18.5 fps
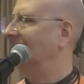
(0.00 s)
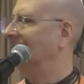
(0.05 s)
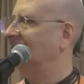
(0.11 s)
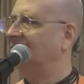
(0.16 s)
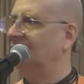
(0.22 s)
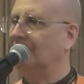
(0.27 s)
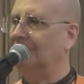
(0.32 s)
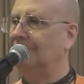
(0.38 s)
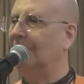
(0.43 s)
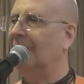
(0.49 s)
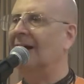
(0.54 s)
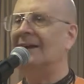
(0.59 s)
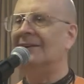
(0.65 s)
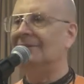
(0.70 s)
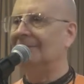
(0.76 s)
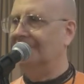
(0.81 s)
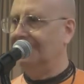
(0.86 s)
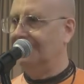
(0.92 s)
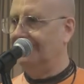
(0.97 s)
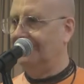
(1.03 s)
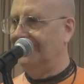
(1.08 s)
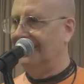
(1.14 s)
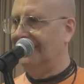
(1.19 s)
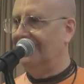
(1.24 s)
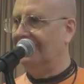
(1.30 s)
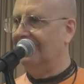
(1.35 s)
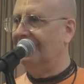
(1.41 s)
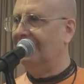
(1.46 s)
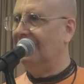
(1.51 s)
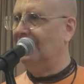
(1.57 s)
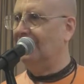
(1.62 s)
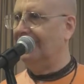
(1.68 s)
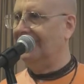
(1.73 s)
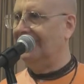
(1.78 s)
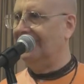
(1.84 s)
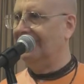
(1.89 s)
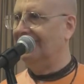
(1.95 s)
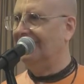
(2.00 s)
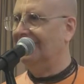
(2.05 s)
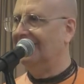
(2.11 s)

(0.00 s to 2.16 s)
so bothered by the phobia